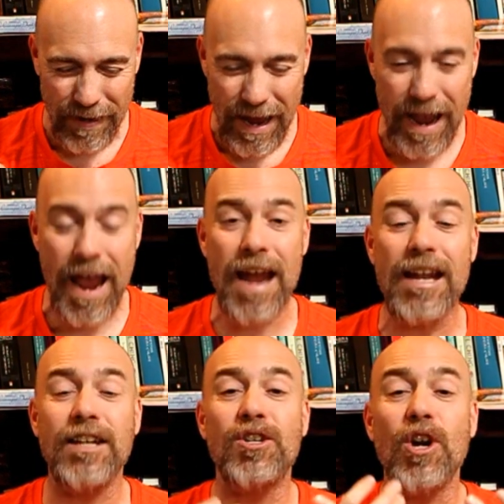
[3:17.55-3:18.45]
And
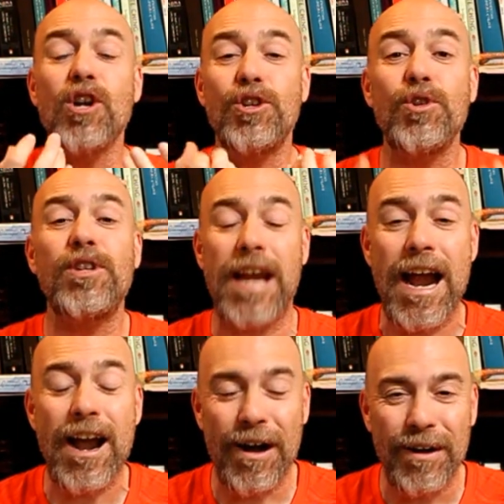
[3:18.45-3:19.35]
it starts to
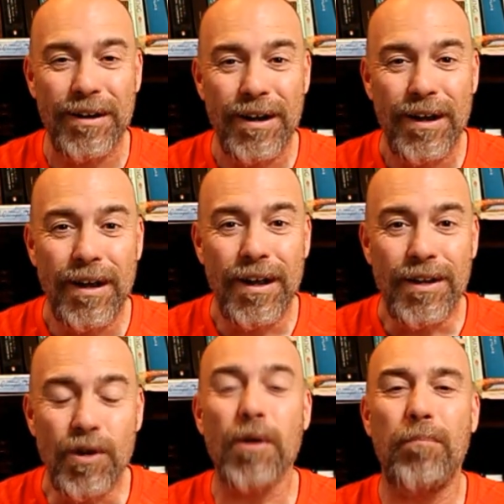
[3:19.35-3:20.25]
tear
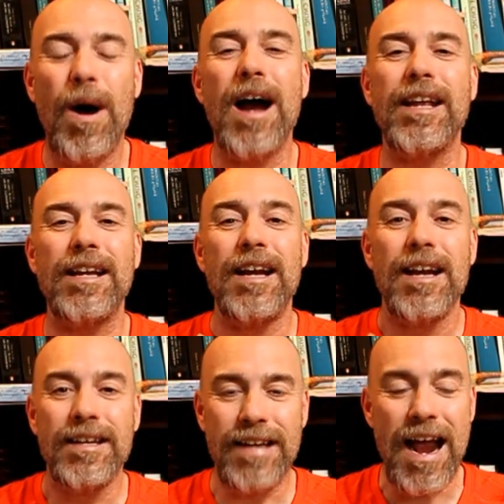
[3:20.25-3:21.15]
your body
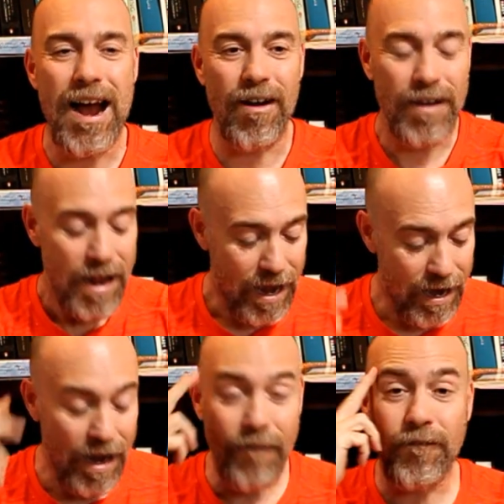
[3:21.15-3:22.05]
down.
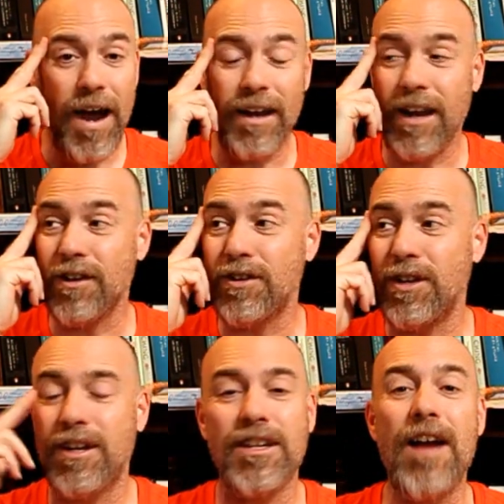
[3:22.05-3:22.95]
And I finally
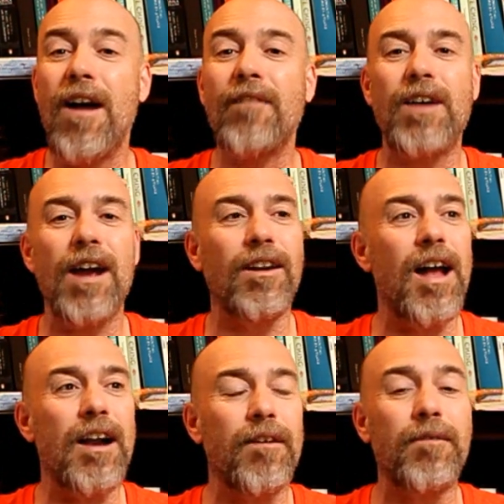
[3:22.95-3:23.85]
understood, because I've got a
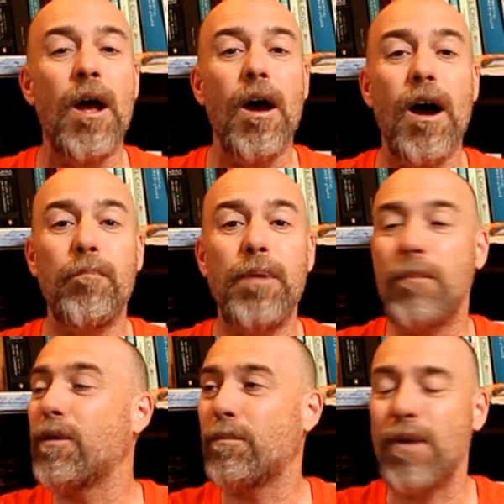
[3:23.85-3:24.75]
lot of uh,
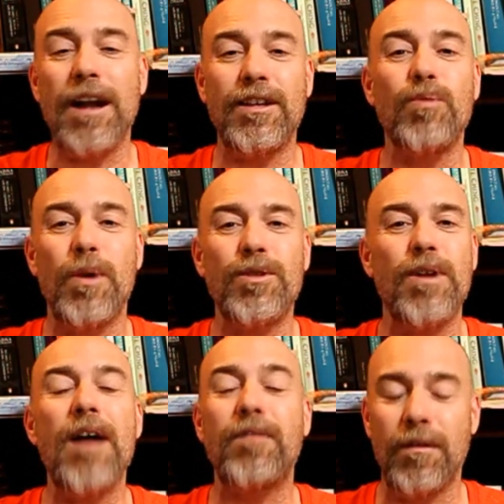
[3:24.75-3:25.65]
people that practice
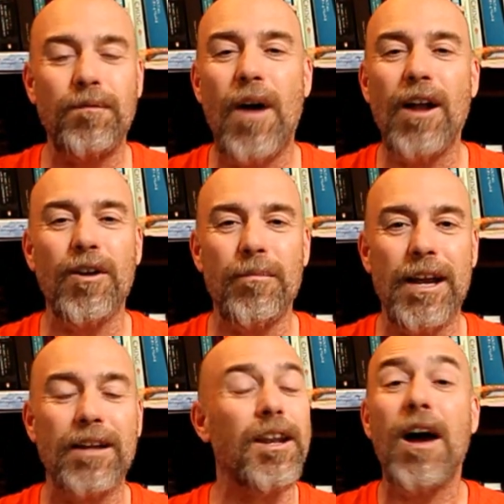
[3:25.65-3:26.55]
witchcraft that follow me
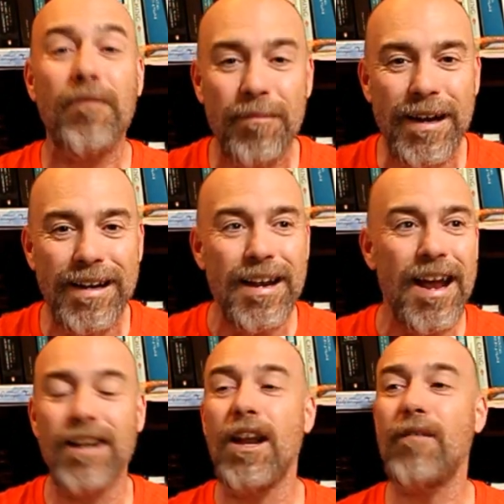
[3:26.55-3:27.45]
and love me
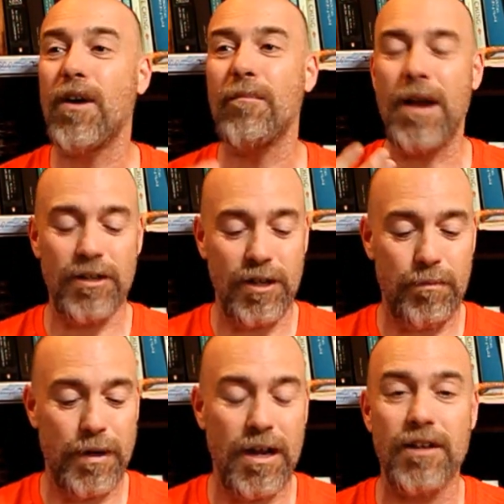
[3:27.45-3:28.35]
and love our message
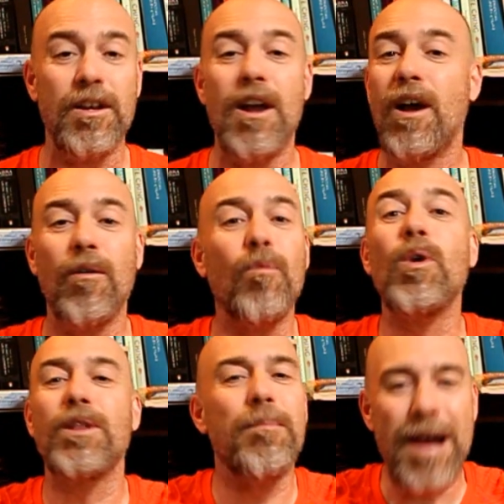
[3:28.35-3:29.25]
because
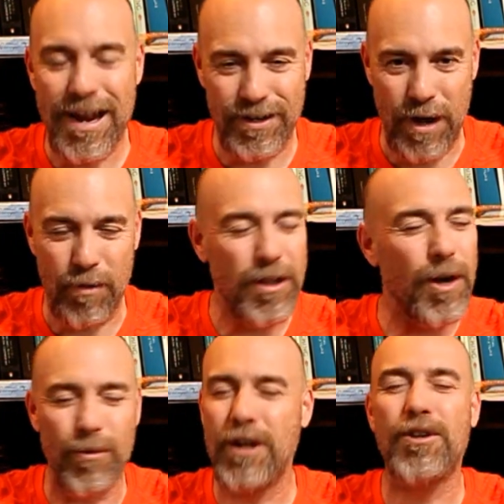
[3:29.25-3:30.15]
were the magi, were the
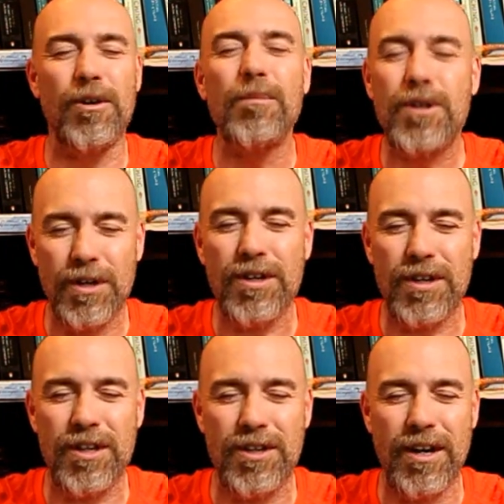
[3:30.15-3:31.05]
original
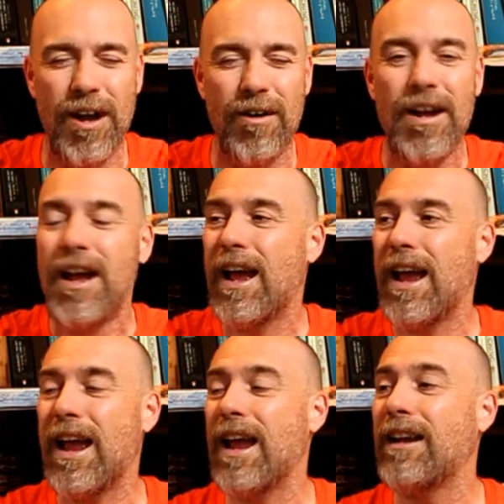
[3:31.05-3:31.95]
magicians, you know,
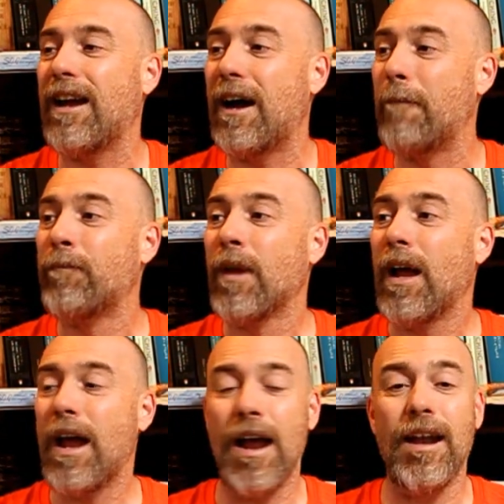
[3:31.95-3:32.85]
and um,
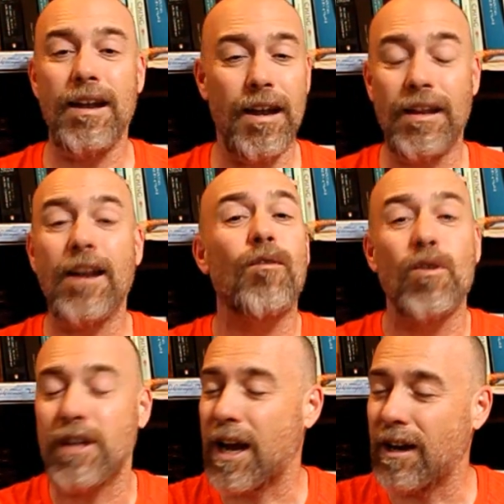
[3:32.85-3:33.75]
and then of
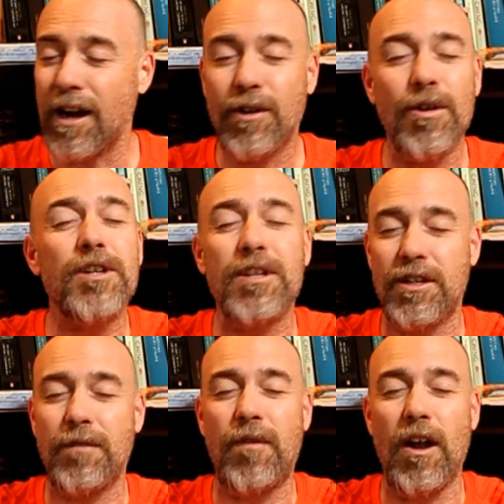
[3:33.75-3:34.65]
course I got a lot of Christians
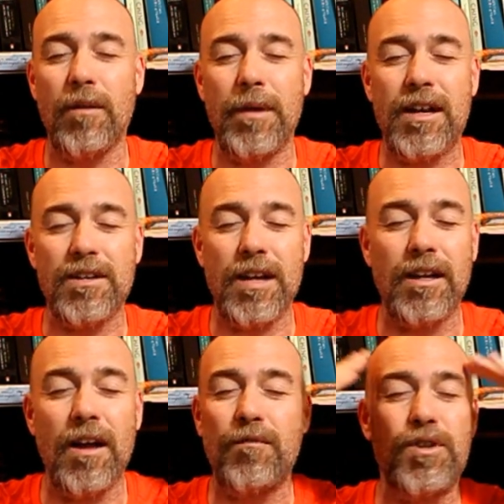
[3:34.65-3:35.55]
that follow me because they
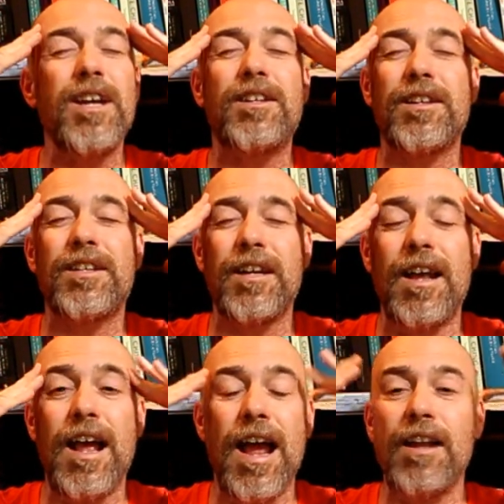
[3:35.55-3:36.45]
love Jesus and
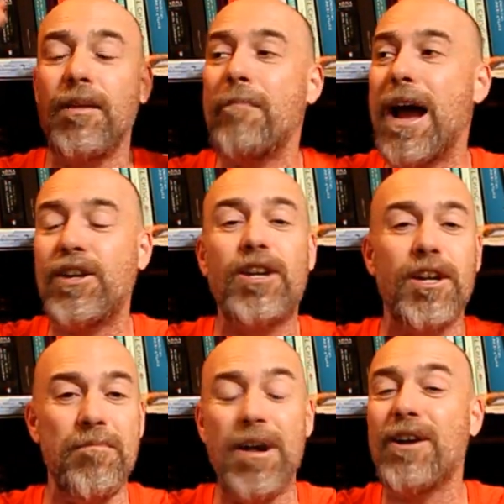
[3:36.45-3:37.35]
and the magic and
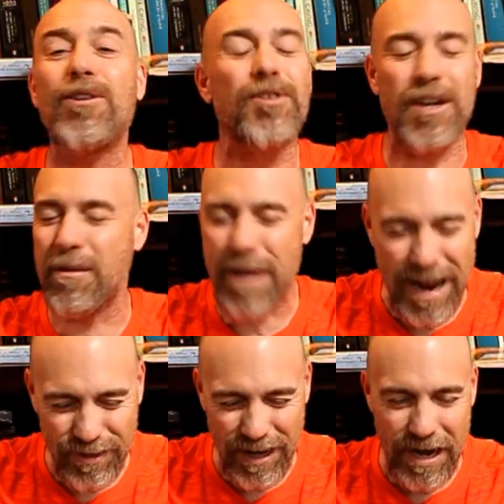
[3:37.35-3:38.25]
the miracles and the
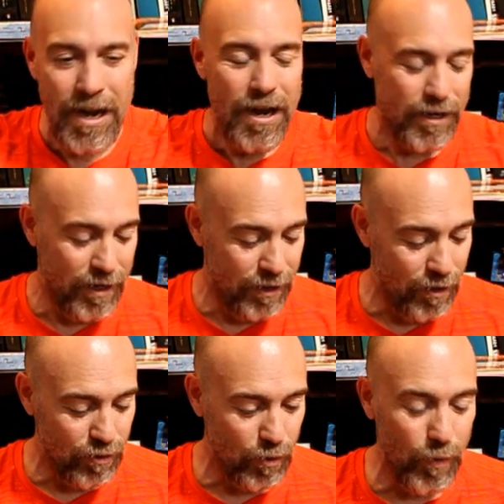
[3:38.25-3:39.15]
magi, you, you
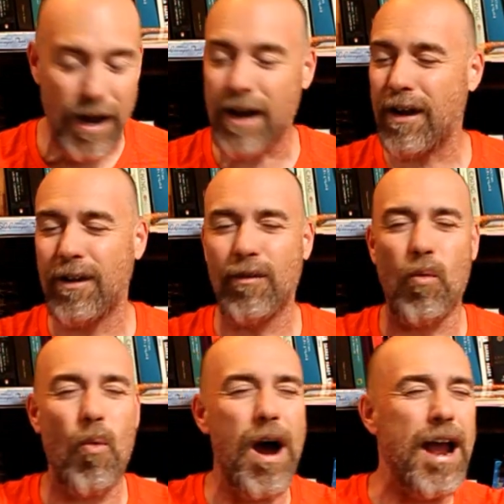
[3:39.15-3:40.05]
know. So we got a
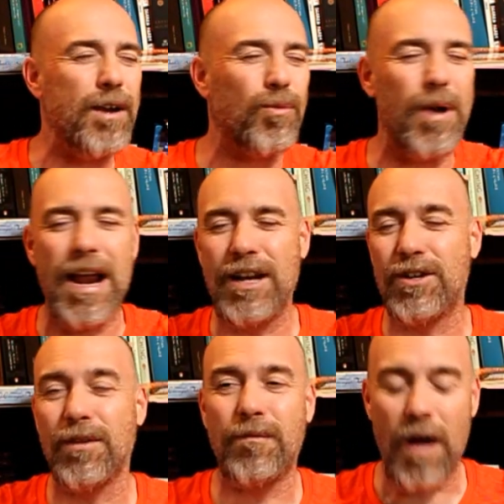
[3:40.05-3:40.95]
wide range
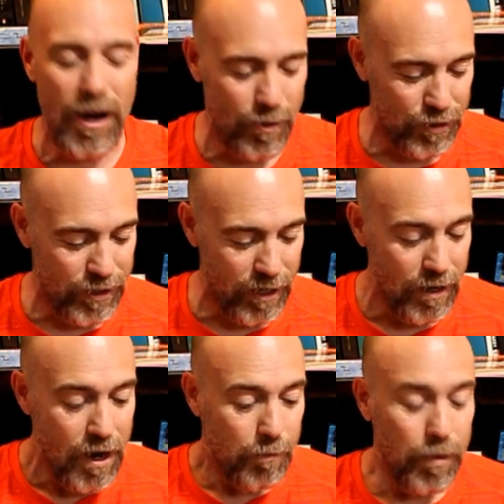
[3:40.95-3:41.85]
of followers here,
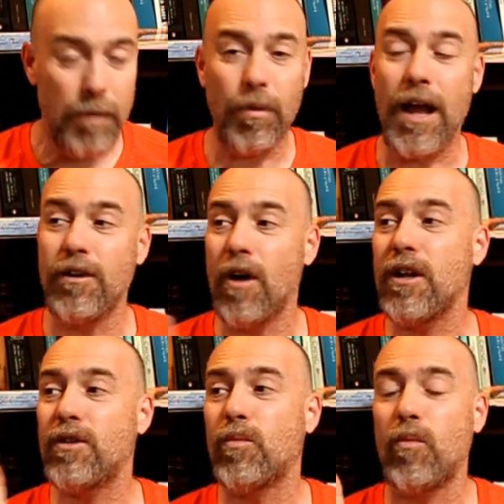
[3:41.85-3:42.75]
but but I
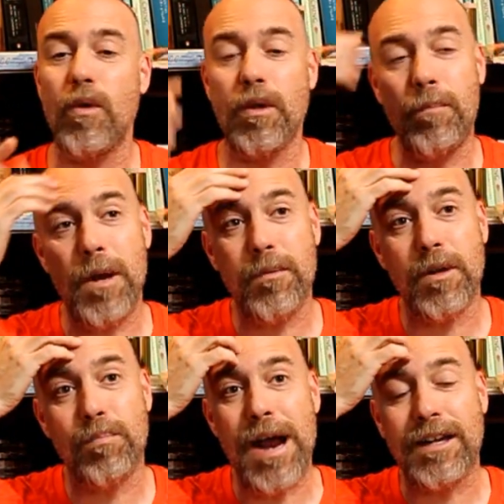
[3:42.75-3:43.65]
noticed with the people
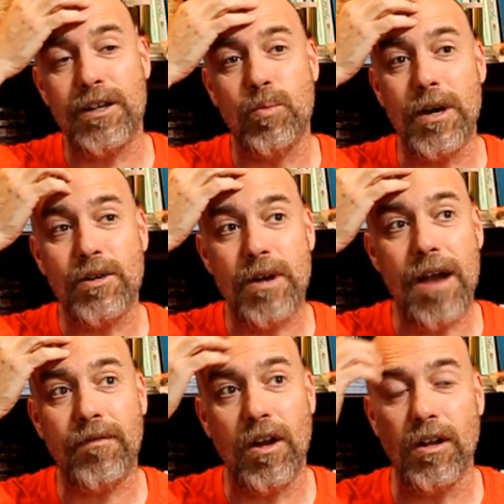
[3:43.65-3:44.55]
that practice
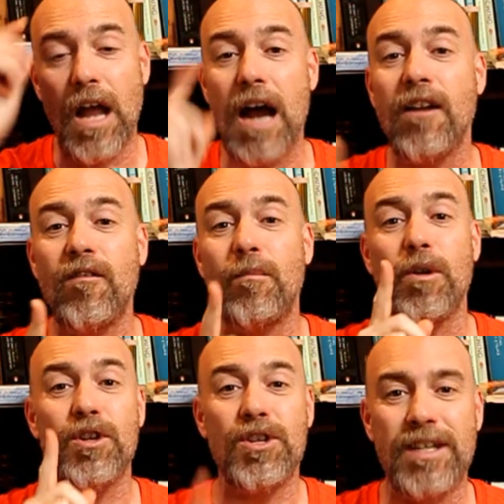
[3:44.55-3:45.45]
witchcraft, a lot of them
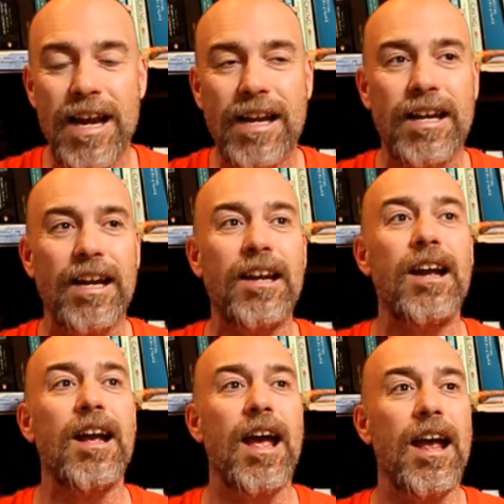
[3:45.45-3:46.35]
are sick and
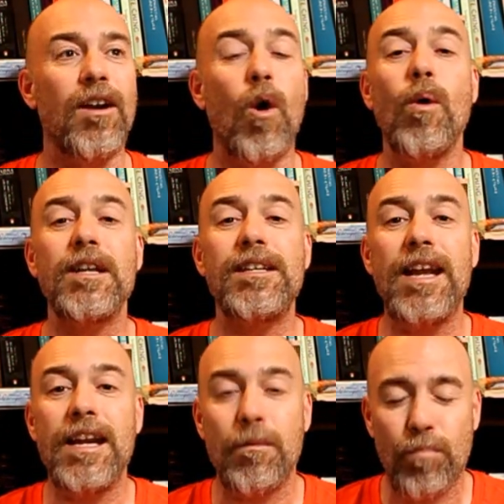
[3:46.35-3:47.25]
and always
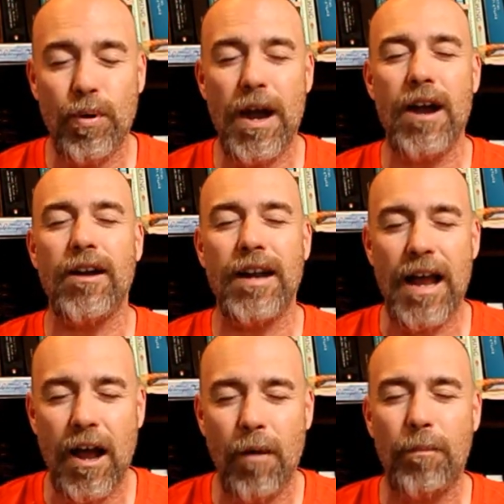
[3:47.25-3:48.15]
needing prayer and
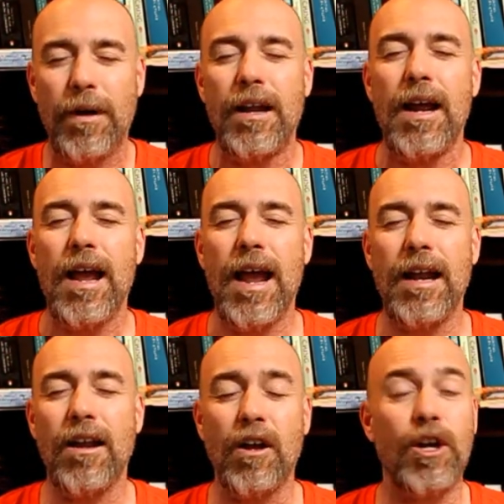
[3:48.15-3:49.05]
help and
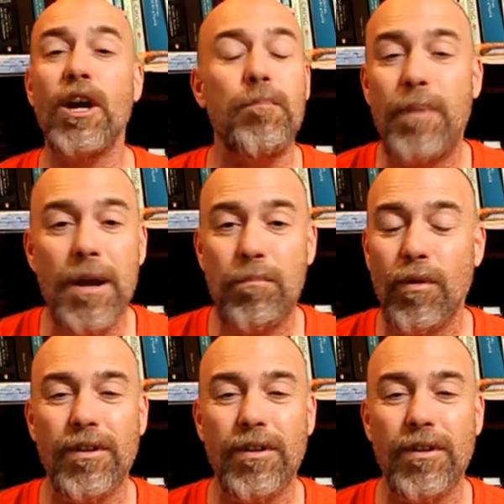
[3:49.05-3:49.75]
and uh, good people.